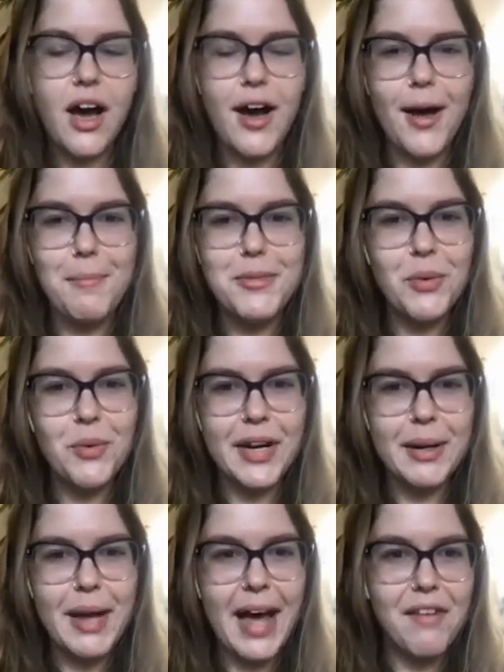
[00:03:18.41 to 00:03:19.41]
Um, so we're
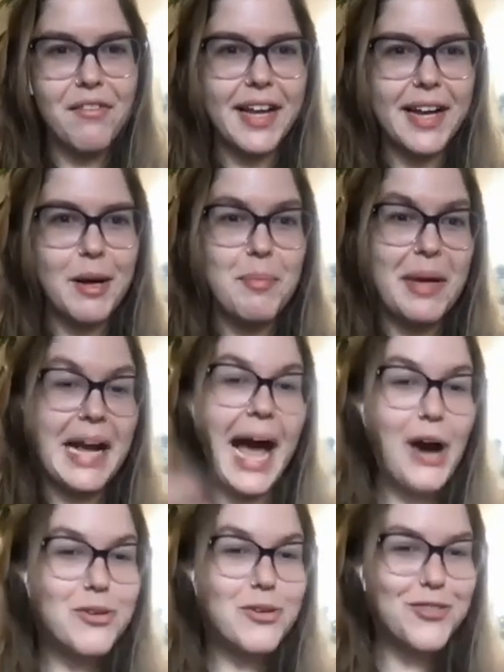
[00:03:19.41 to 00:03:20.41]
going to have like a big
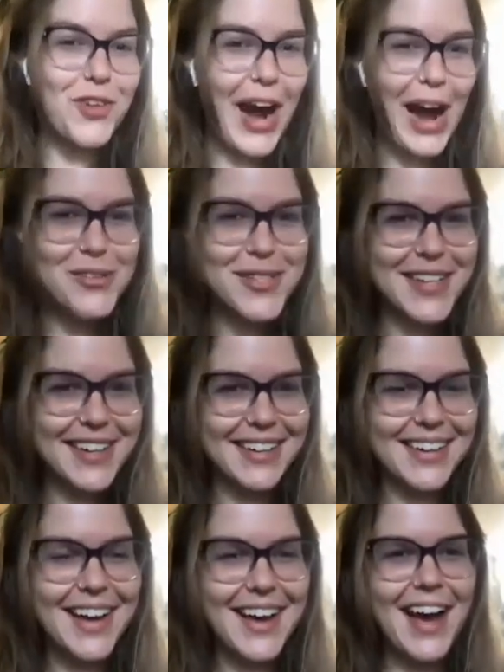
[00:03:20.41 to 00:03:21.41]
house for
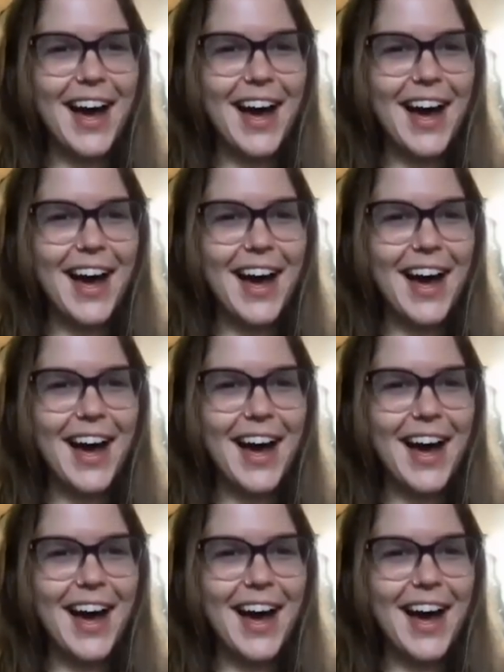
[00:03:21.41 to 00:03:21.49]
housing,